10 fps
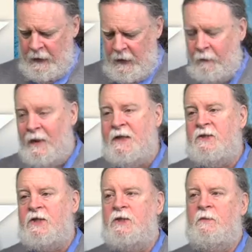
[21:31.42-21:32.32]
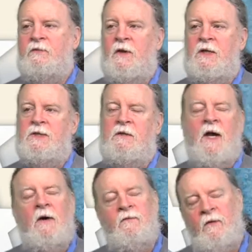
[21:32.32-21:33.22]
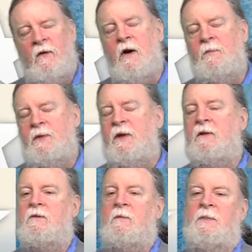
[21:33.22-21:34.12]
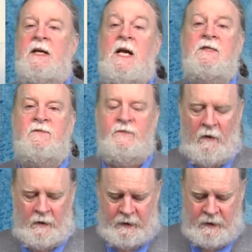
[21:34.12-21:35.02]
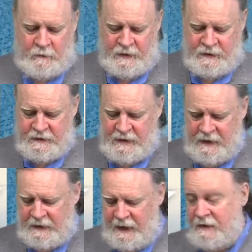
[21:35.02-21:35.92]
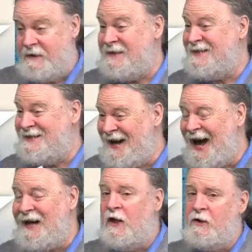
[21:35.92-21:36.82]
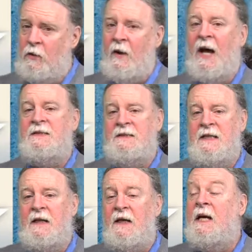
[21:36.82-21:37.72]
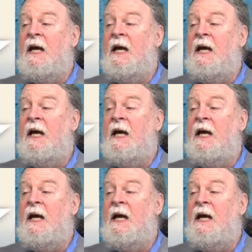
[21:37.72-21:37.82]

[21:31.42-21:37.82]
really it's just a reflection of how far our political debate has fallen in recent decades. This is not a new idea.